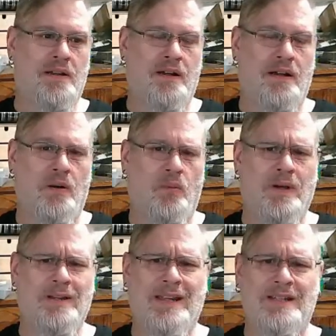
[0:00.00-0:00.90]

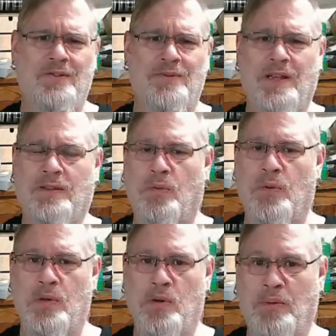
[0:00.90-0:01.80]
One night she was out there
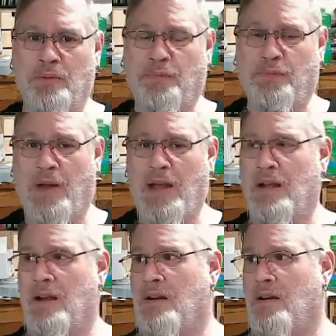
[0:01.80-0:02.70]
with an open
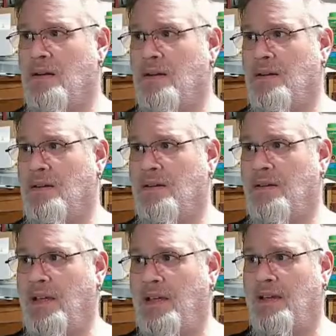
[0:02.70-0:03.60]
fire,
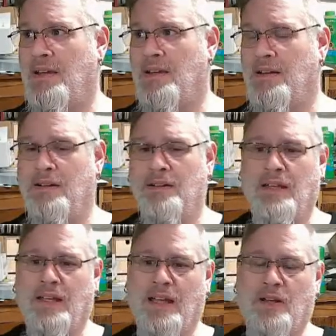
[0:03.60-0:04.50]
and
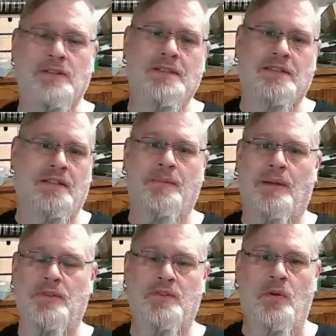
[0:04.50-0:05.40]
like I couldn't sleep.
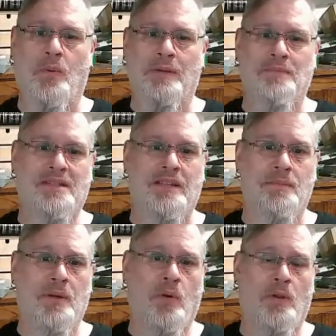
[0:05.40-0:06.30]
There's no way I'm
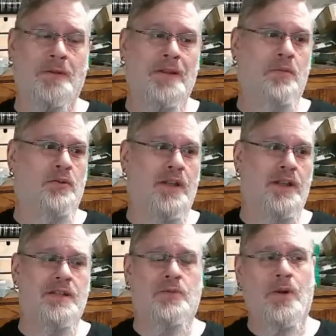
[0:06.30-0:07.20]
sleeping while the neighbor
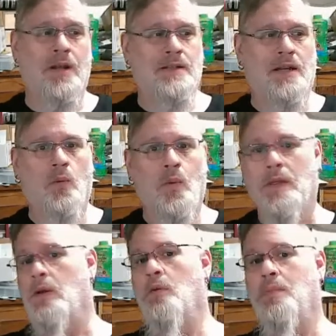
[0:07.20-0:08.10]
lady is ranting with
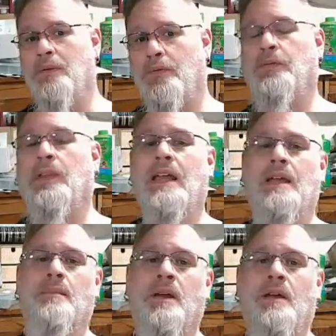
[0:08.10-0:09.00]
an open
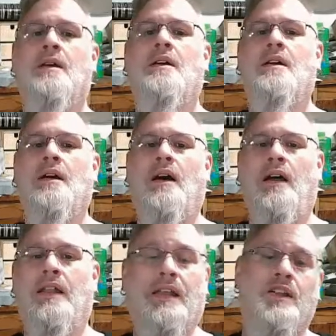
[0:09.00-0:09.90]
flame
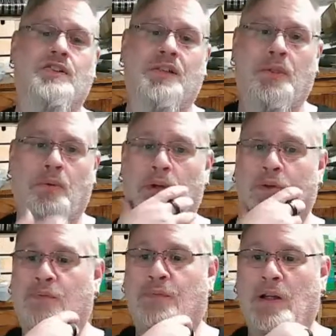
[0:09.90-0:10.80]
and occasionally throwing
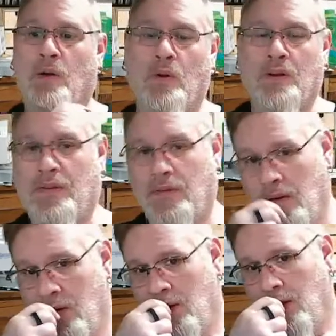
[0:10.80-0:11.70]
fireworks.